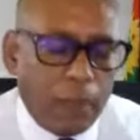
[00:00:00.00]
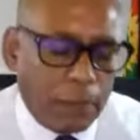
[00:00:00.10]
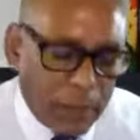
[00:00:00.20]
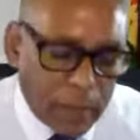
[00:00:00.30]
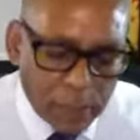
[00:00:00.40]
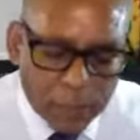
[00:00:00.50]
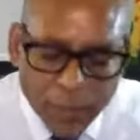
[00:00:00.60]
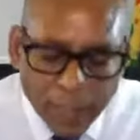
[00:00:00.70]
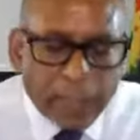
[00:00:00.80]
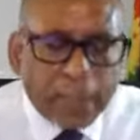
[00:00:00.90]
freedom
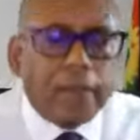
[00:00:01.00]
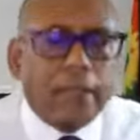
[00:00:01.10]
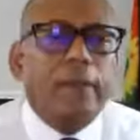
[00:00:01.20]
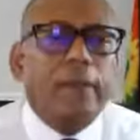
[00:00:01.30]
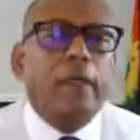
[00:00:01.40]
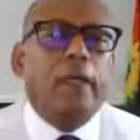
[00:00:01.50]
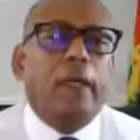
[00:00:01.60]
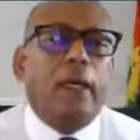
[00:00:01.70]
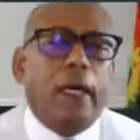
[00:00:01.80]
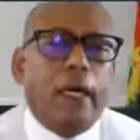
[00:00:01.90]
fighters,
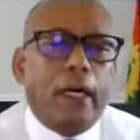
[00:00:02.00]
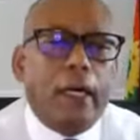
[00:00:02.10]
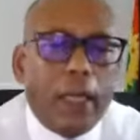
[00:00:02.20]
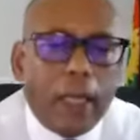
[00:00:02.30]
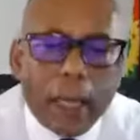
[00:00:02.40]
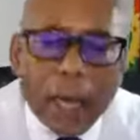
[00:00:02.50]
and